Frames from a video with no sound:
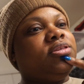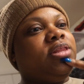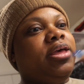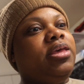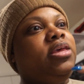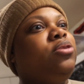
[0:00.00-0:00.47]

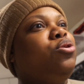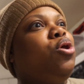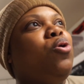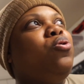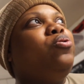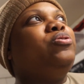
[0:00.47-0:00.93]
Like, he
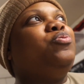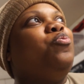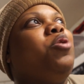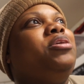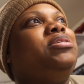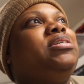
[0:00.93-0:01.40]
knows
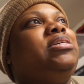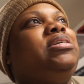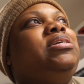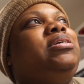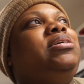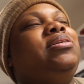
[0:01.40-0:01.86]
what to
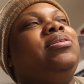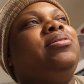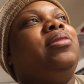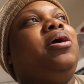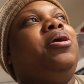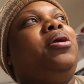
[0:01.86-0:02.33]
eat,
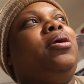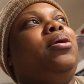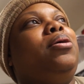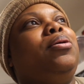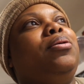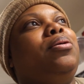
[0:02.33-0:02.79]

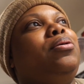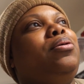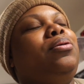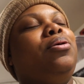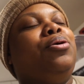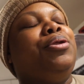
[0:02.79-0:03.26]
like,
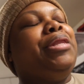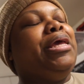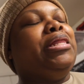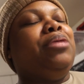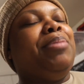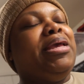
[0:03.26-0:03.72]
on a
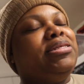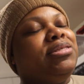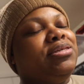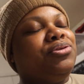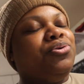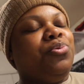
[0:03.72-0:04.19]
daily
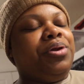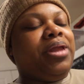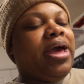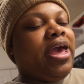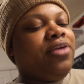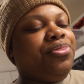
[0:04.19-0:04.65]
basis or when
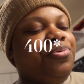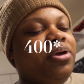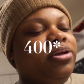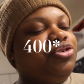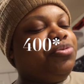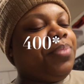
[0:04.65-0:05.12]
not at
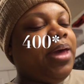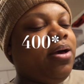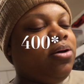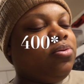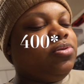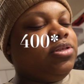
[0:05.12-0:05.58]
300
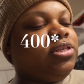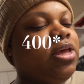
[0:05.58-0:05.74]
pounds.